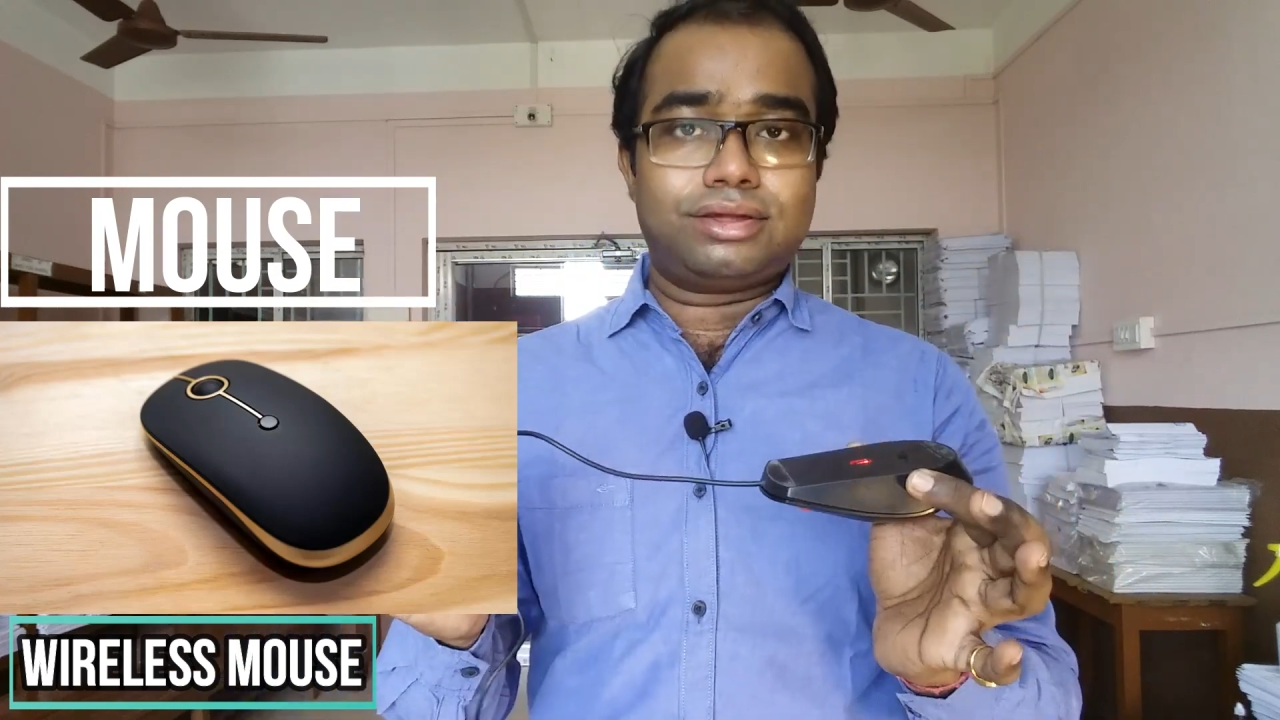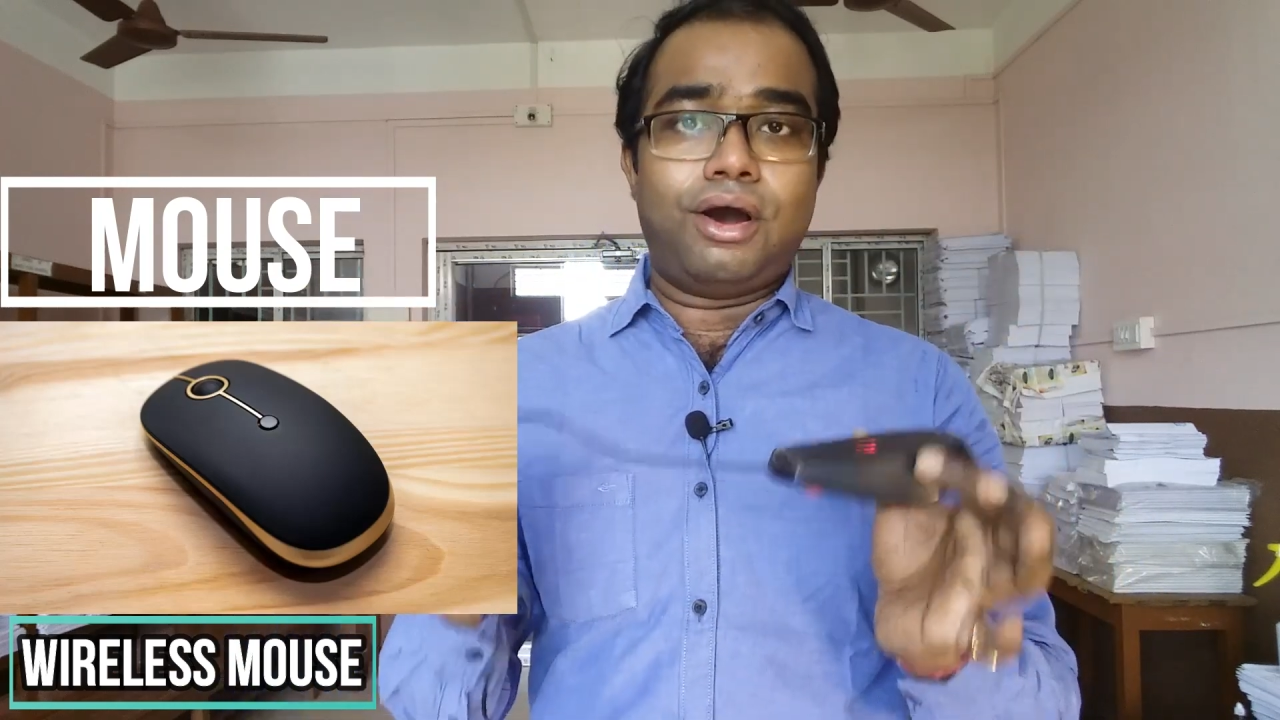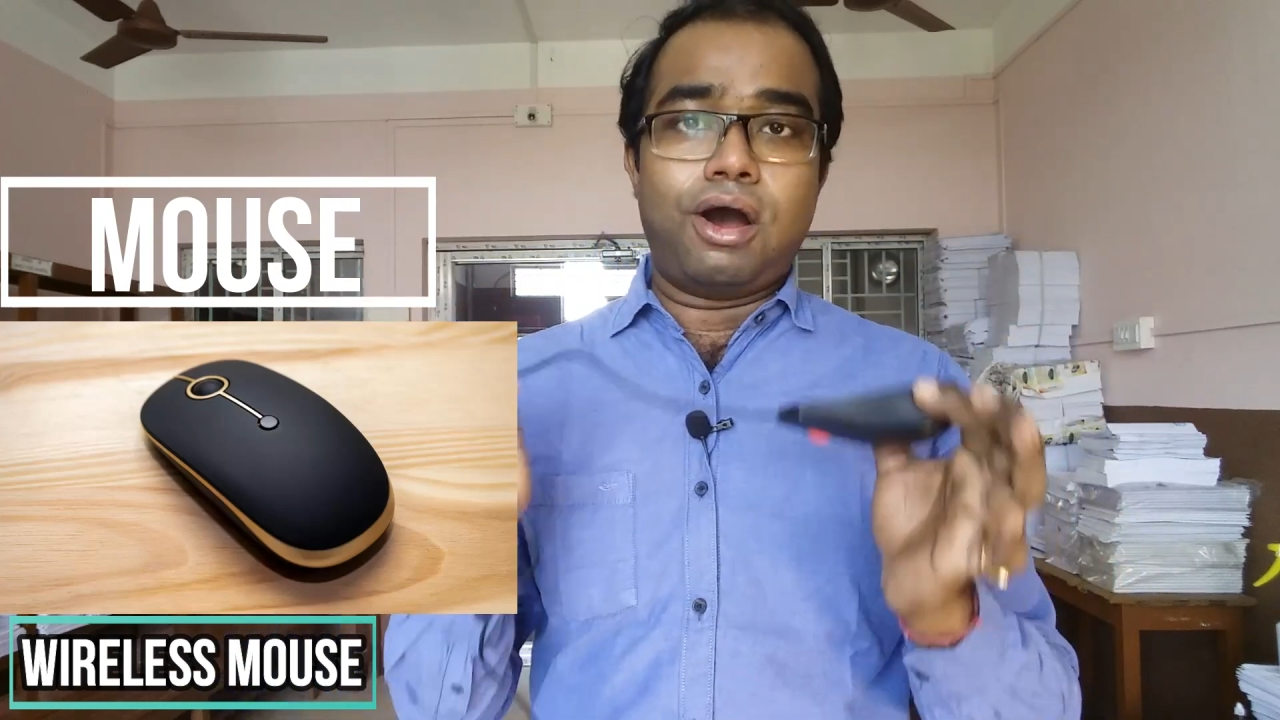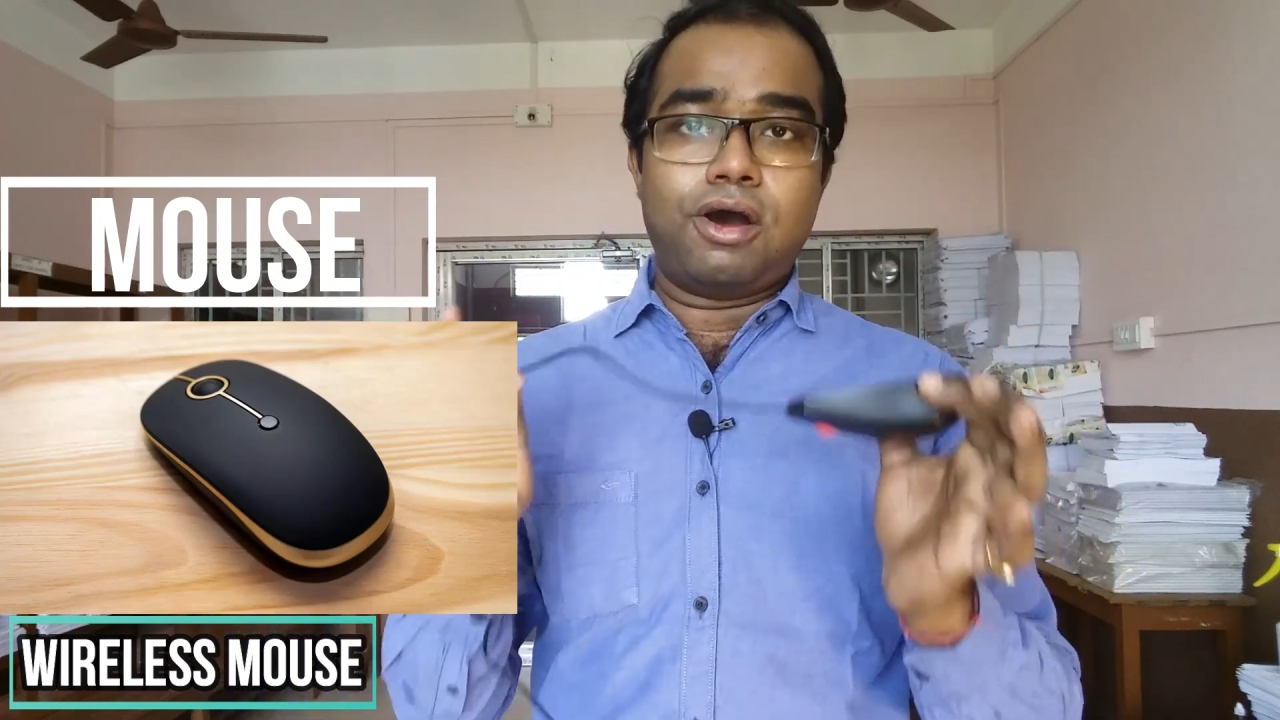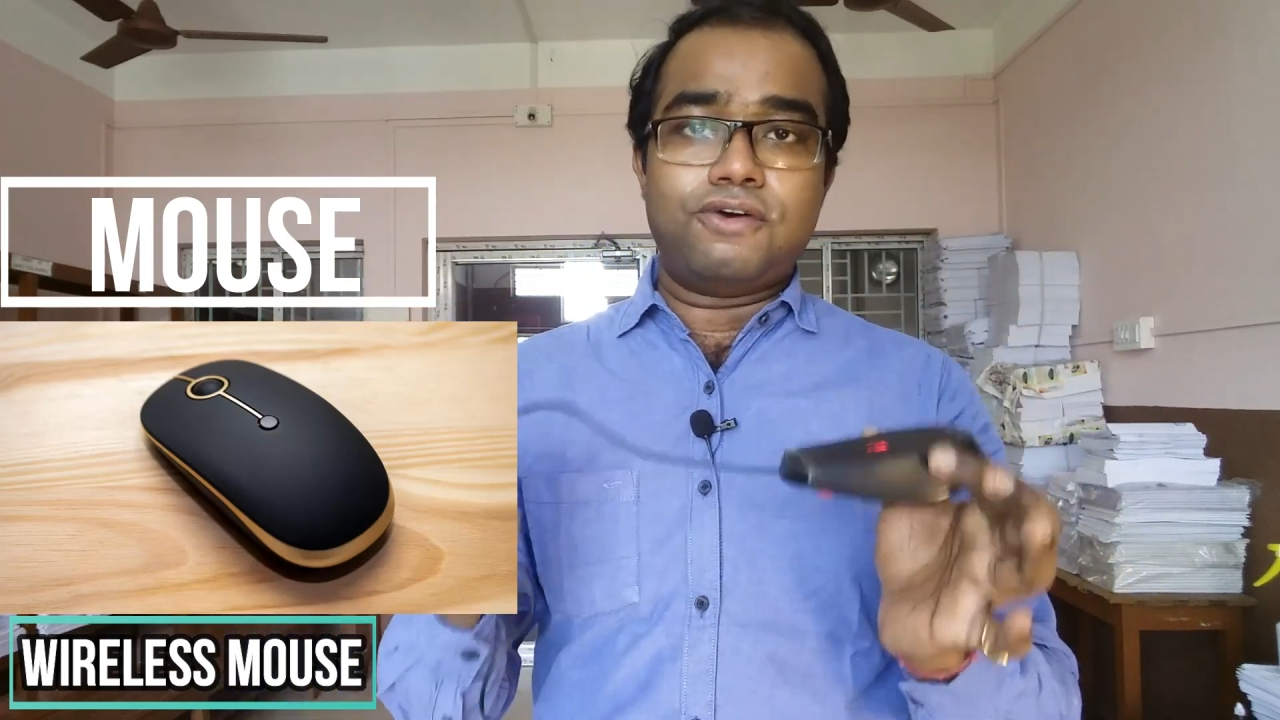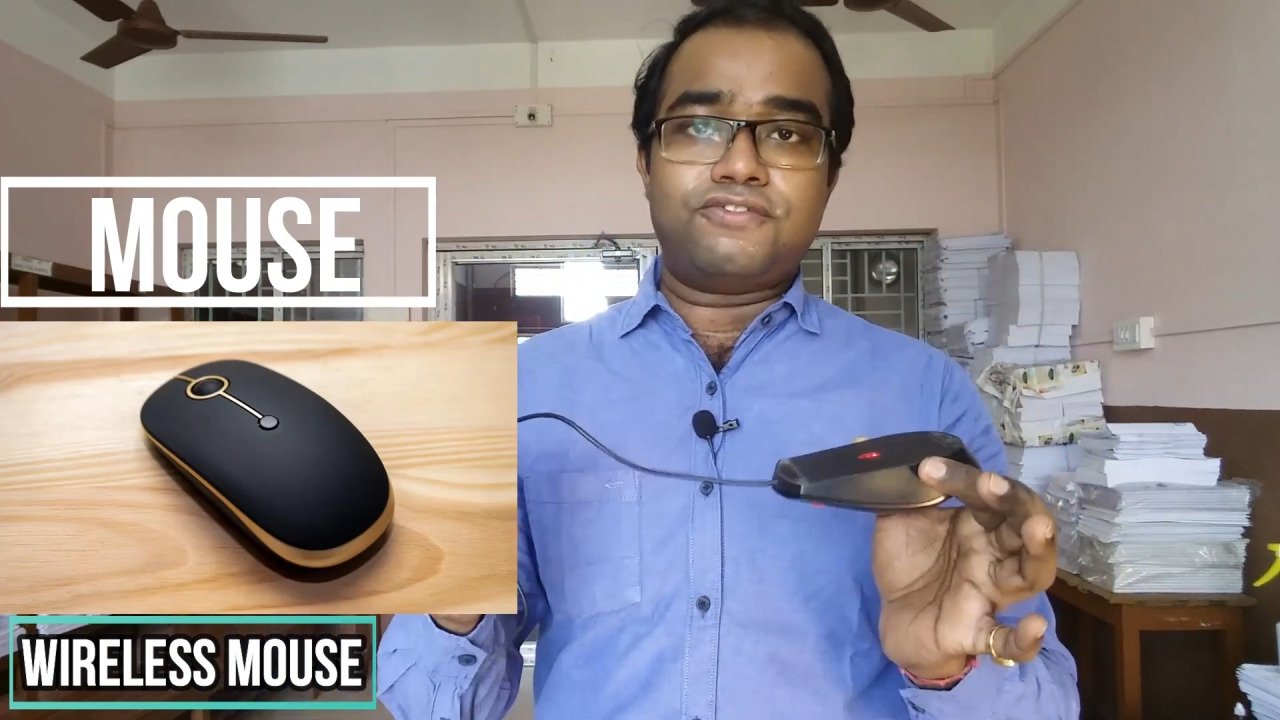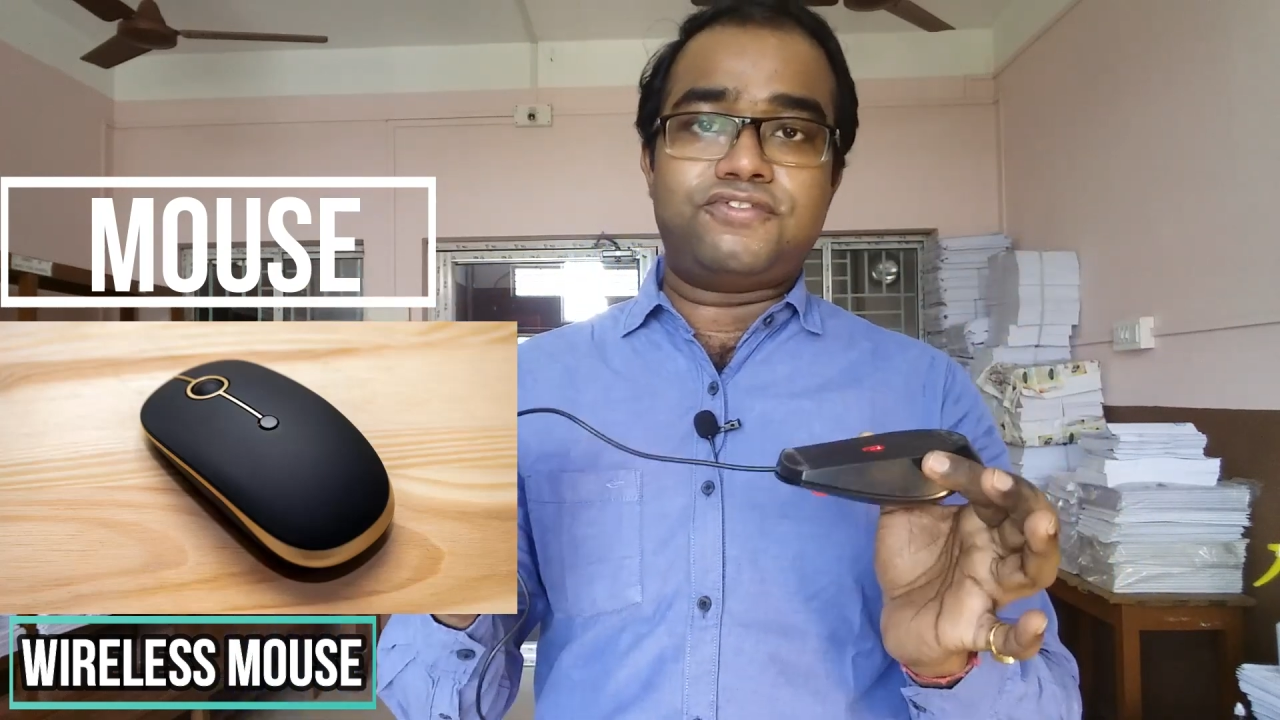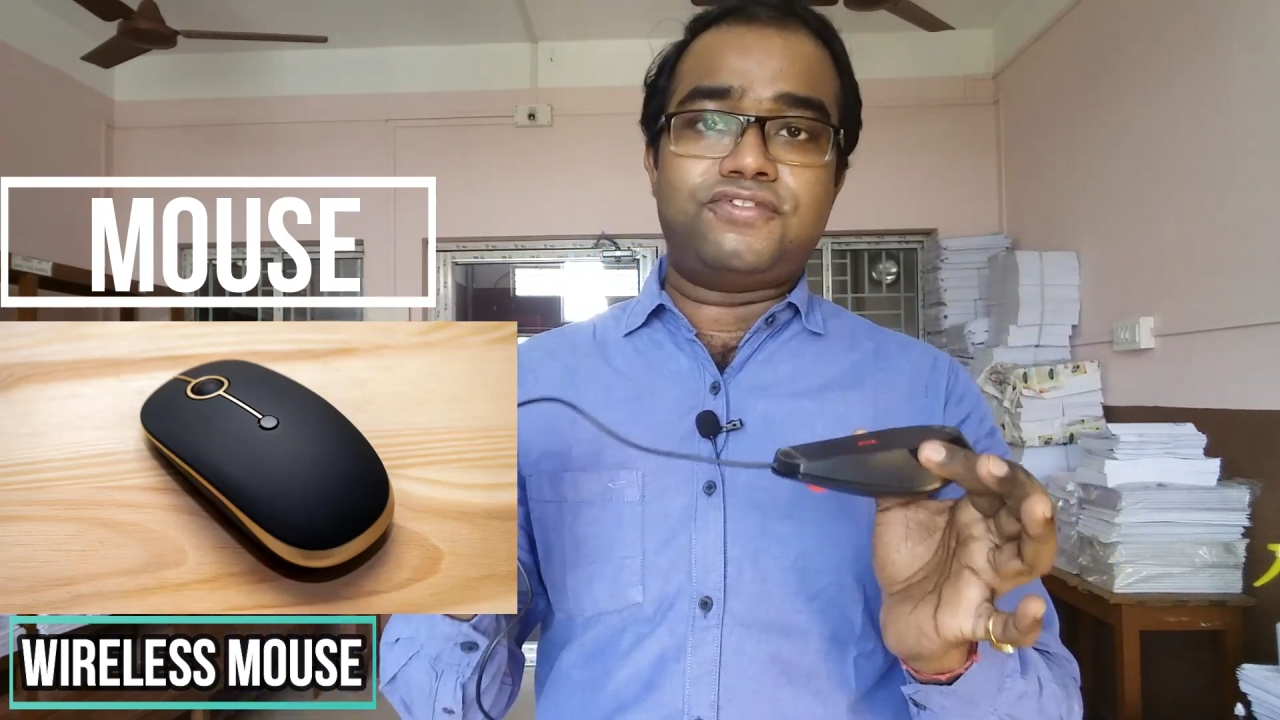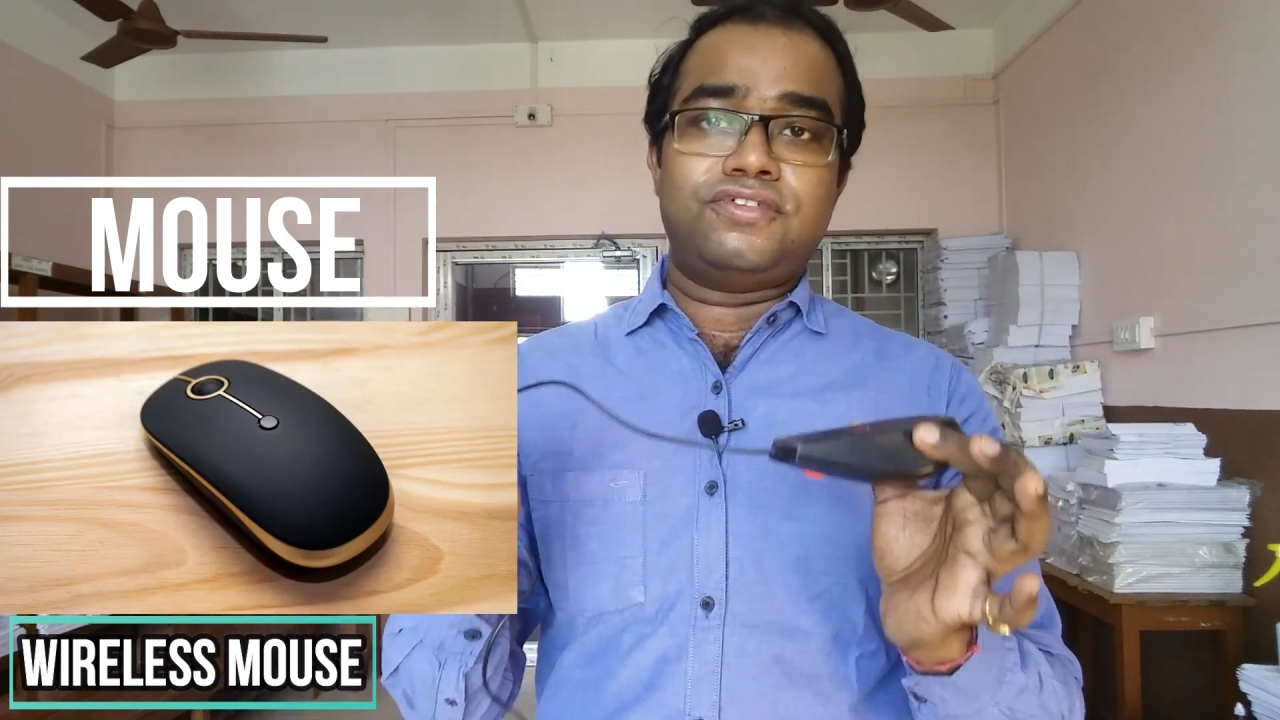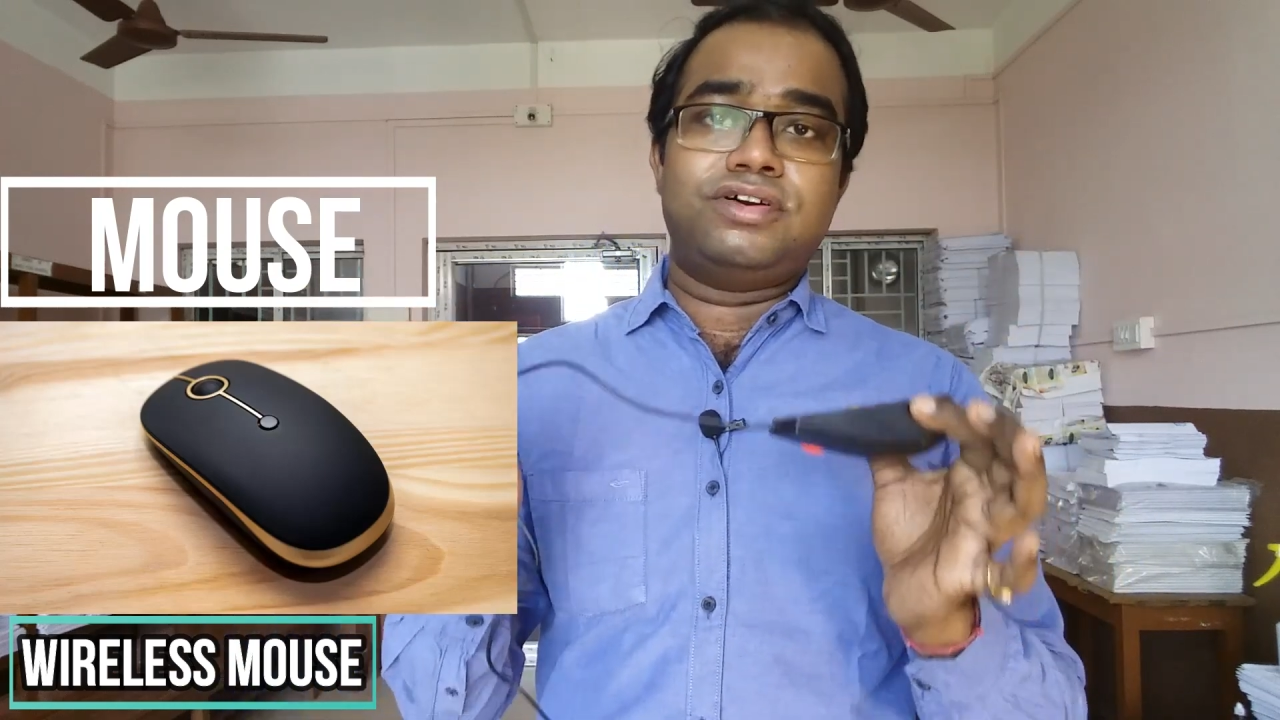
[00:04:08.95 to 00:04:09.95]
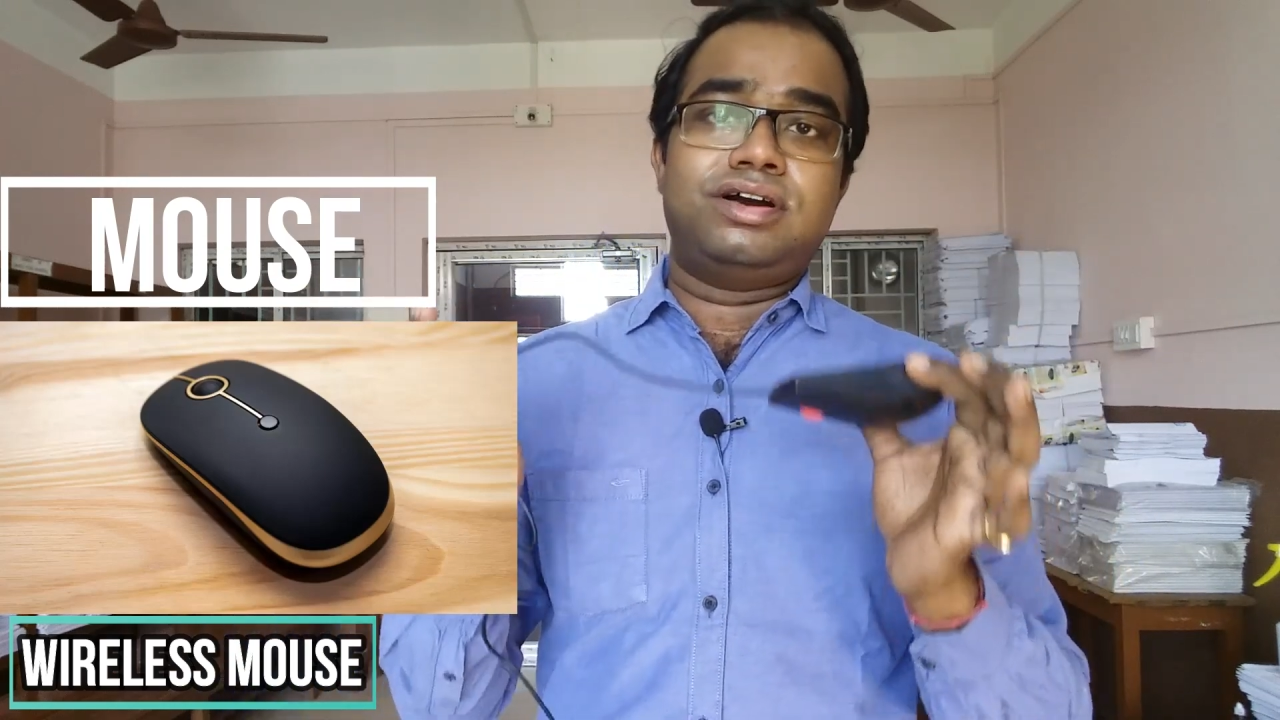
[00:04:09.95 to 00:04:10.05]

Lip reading: of